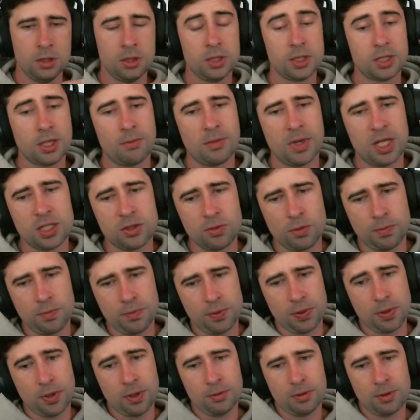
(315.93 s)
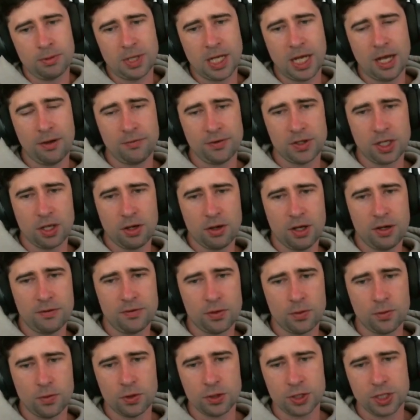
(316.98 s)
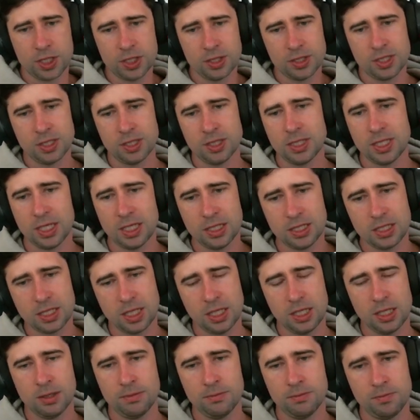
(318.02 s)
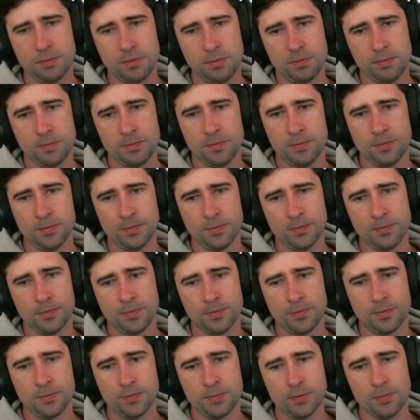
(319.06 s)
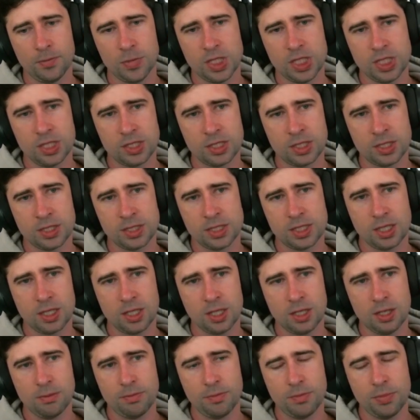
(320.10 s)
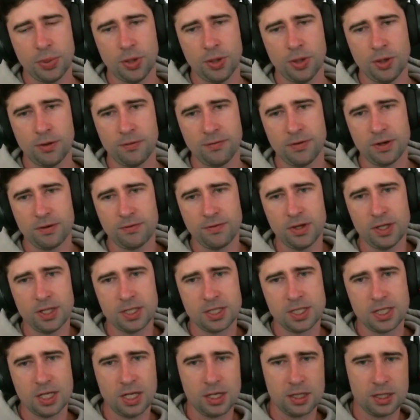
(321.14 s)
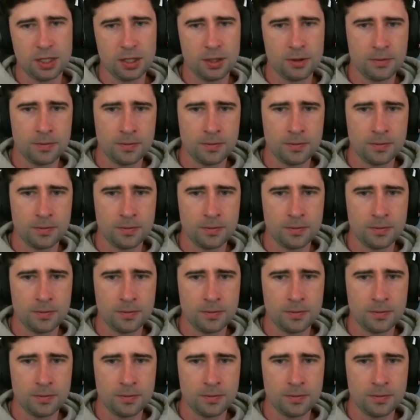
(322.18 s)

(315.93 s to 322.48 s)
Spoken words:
So that means we'll probably have to go after Washington DC, which isn't perfect for this deck.